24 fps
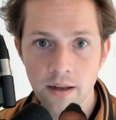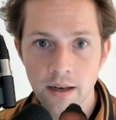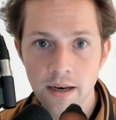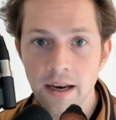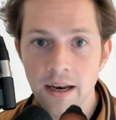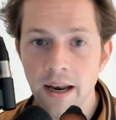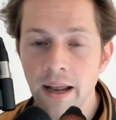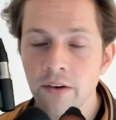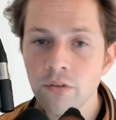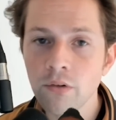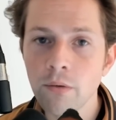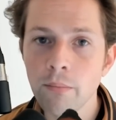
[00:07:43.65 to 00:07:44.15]

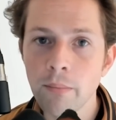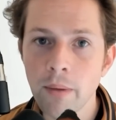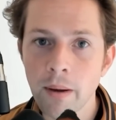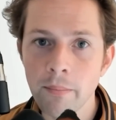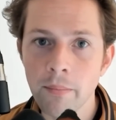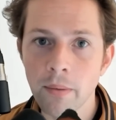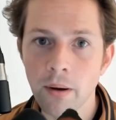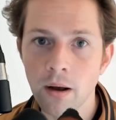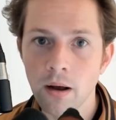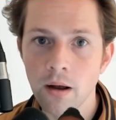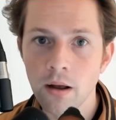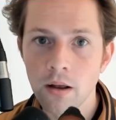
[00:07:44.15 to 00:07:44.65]
Let's
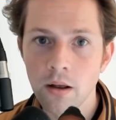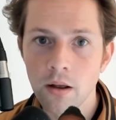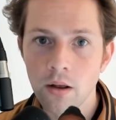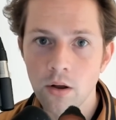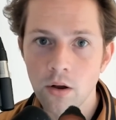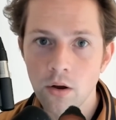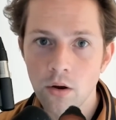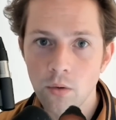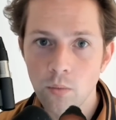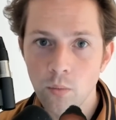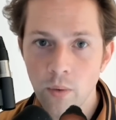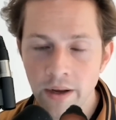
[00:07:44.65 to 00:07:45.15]
remember
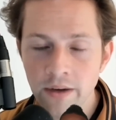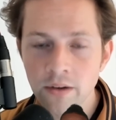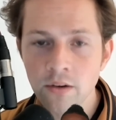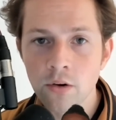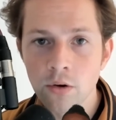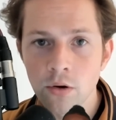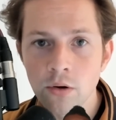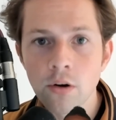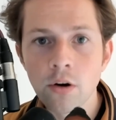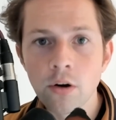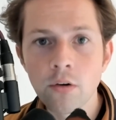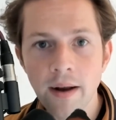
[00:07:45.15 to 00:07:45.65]
when
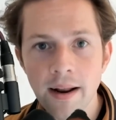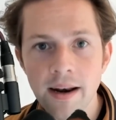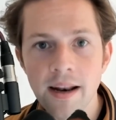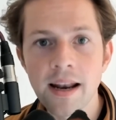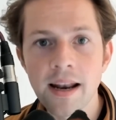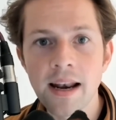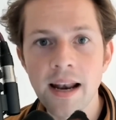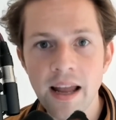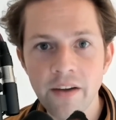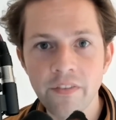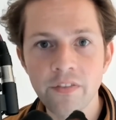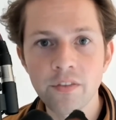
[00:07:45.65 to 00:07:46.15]

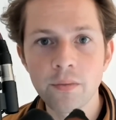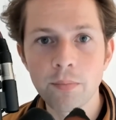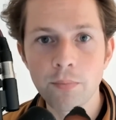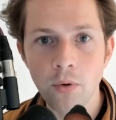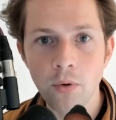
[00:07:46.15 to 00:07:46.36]
Cucurella left